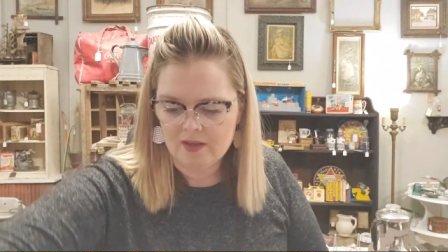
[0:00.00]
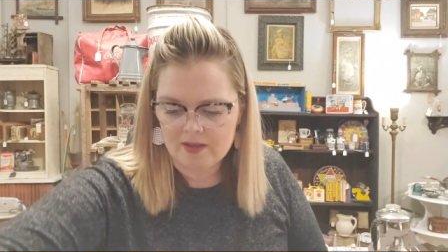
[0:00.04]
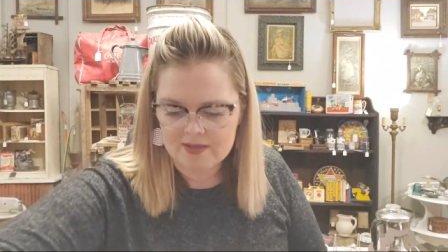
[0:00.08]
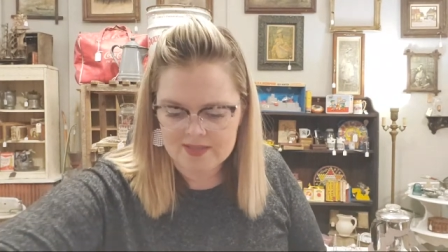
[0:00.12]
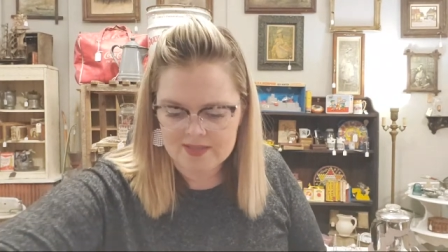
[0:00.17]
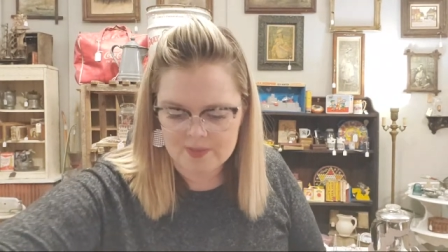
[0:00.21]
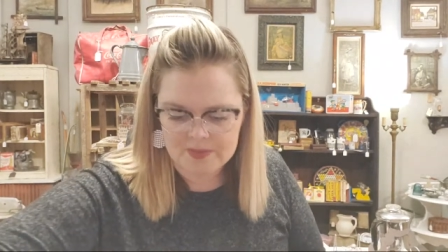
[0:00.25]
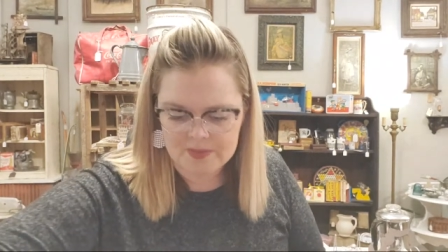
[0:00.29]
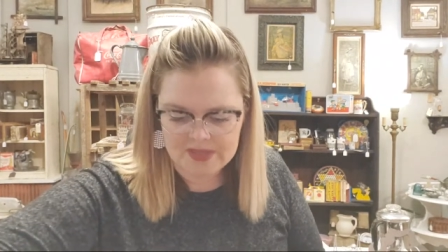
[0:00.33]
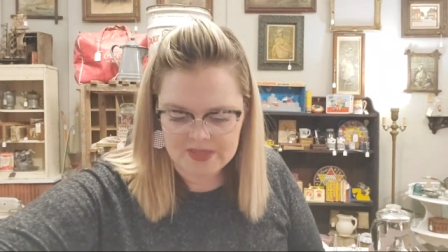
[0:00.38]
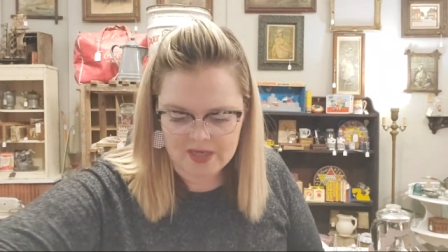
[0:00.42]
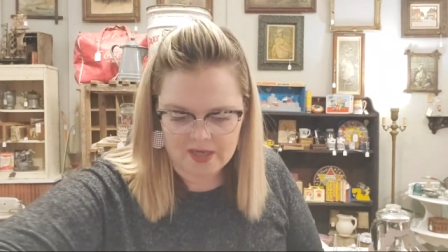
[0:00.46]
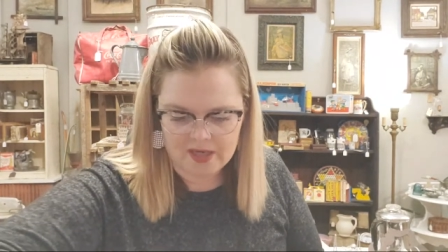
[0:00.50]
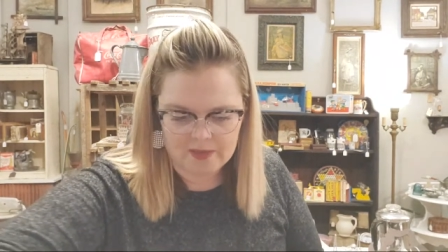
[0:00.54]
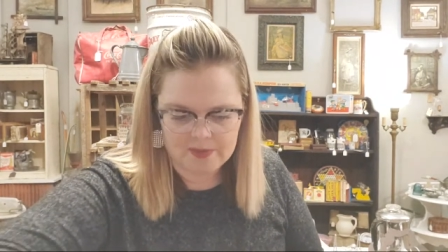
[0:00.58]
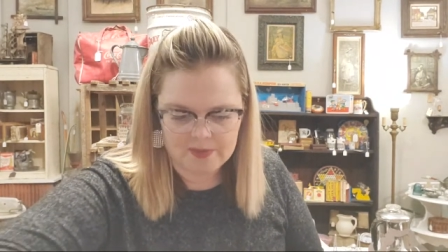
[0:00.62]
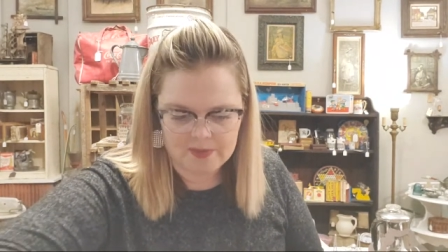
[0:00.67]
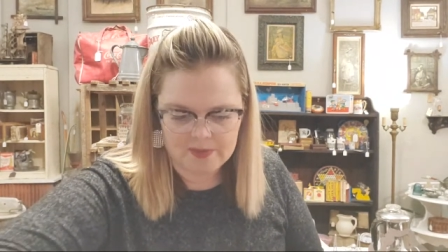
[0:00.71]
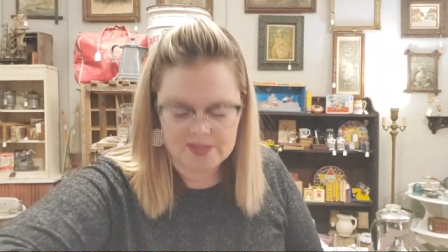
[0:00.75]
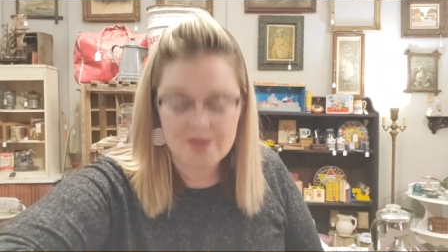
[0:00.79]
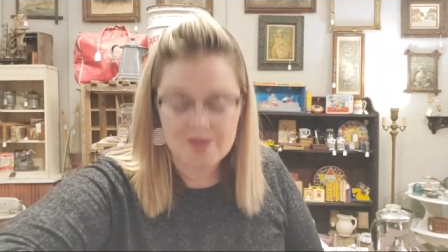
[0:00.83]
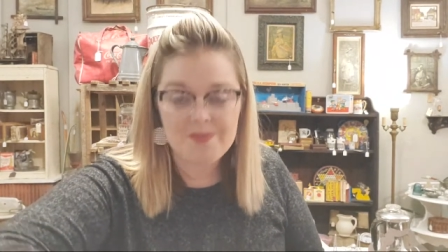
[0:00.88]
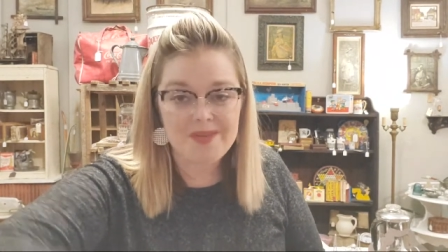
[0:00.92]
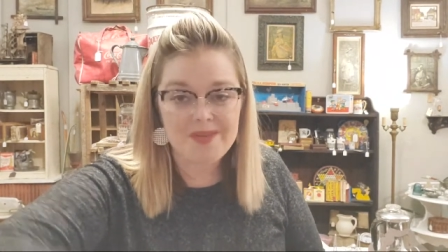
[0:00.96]
Sometimes,
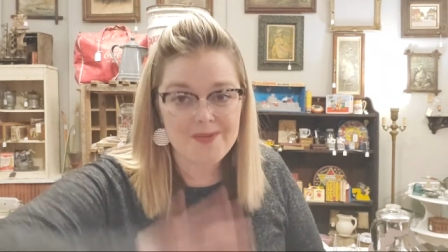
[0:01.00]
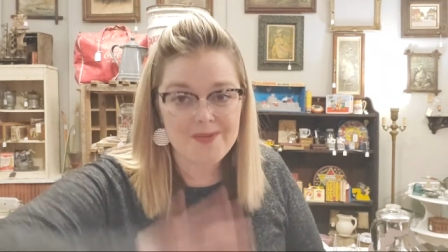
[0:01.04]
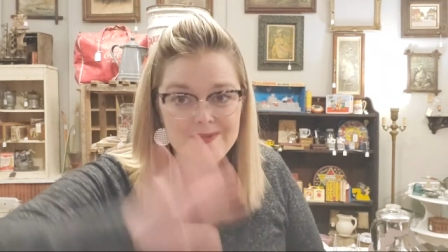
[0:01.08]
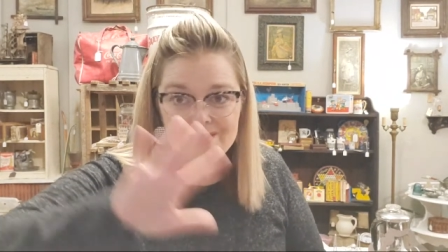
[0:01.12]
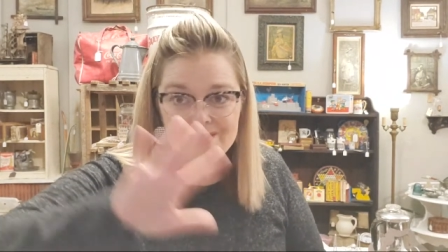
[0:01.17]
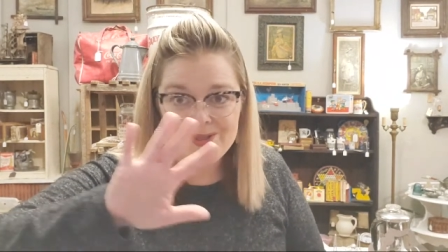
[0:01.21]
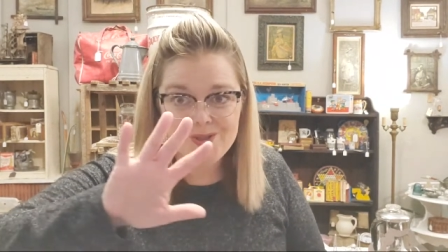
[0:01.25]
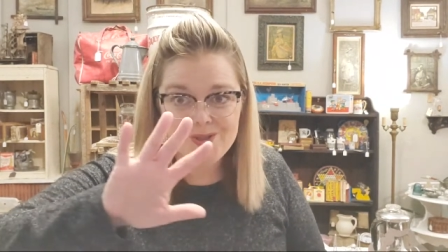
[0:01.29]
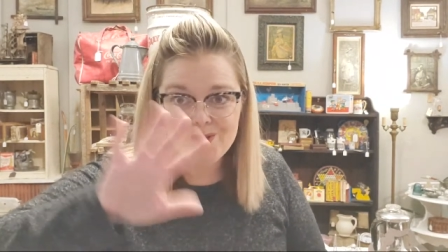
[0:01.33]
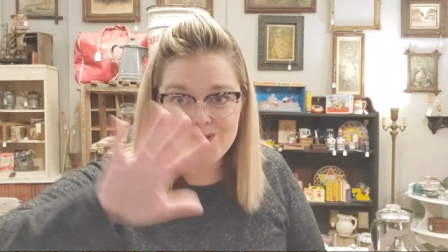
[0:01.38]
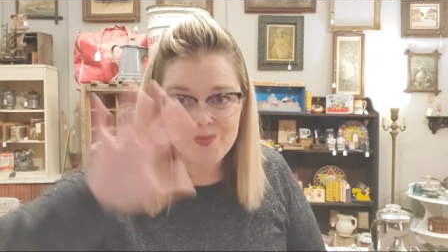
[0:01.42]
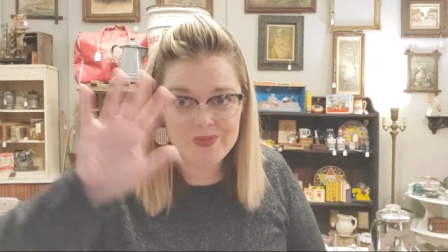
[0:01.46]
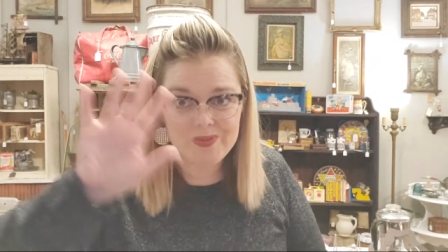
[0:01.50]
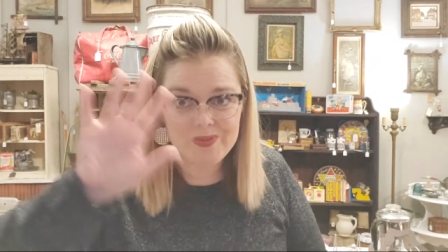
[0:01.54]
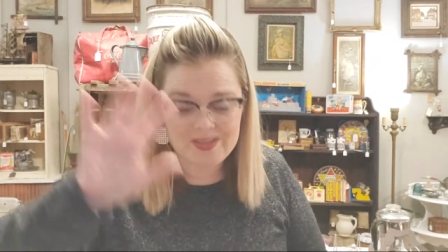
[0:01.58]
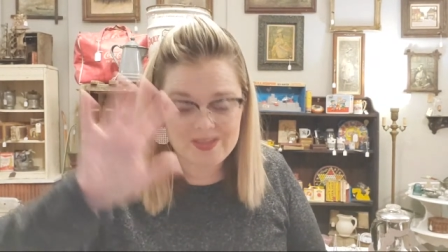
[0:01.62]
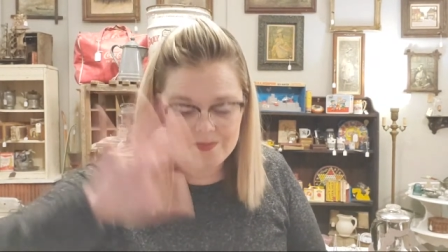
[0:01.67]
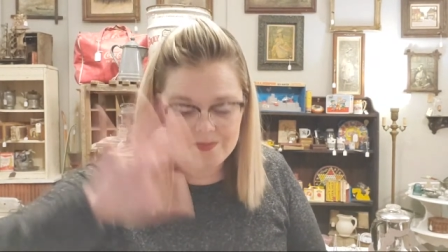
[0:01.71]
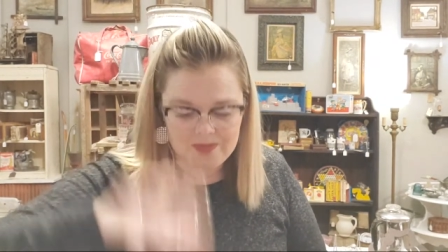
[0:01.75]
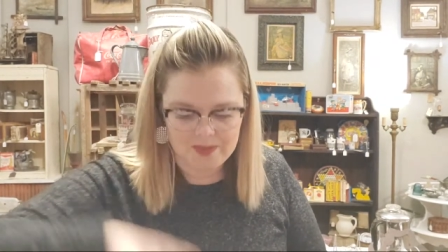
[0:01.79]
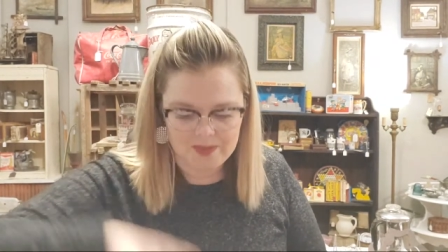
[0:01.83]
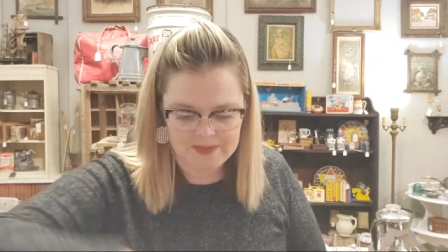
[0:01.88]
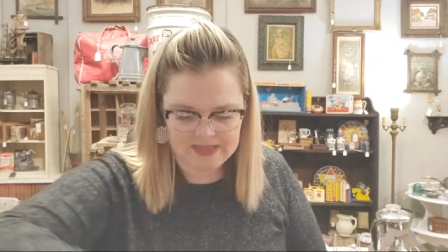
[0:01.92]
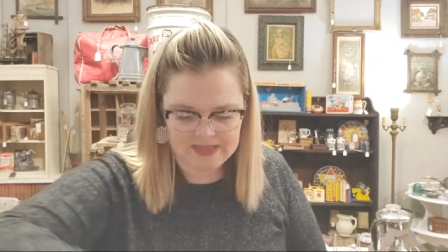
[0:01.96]
sometimes I do, but
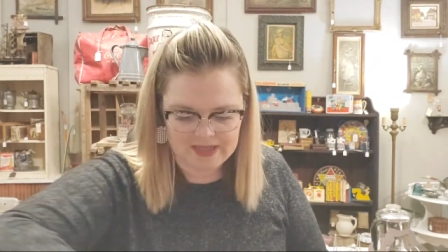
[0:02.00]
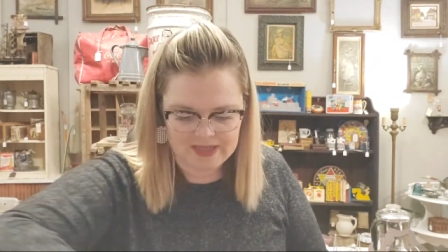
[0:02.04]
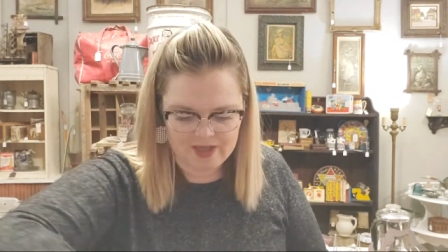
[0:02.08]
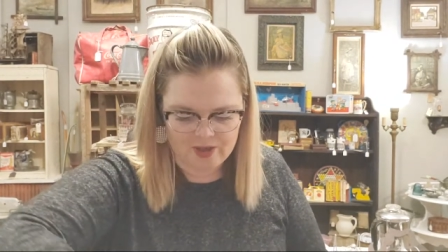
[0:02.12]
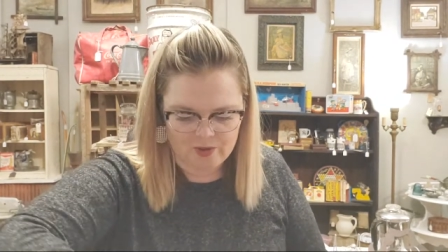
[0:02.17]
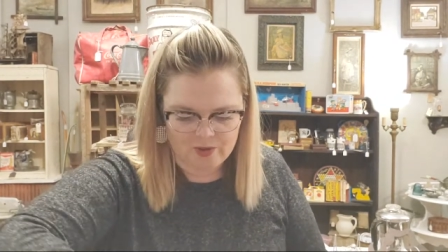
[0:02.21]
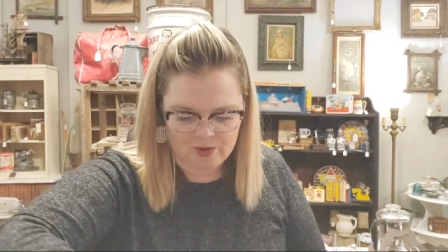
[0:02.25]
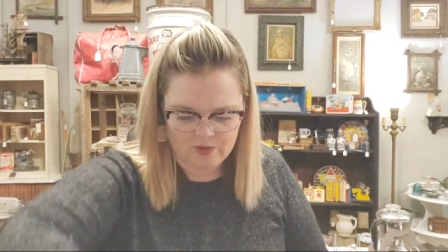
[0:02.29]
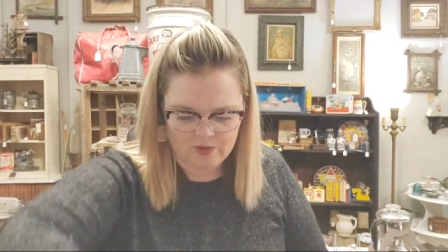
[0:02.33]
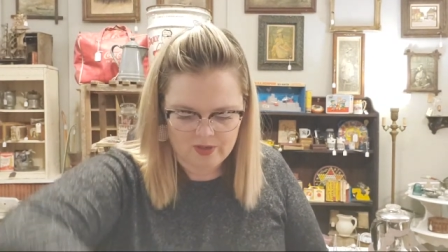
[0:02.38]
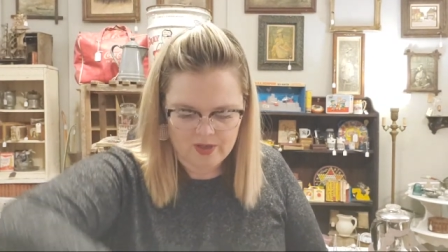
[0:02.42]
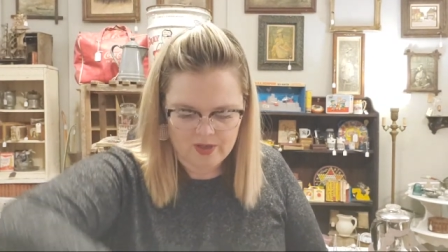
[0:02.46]
sometimes I don't.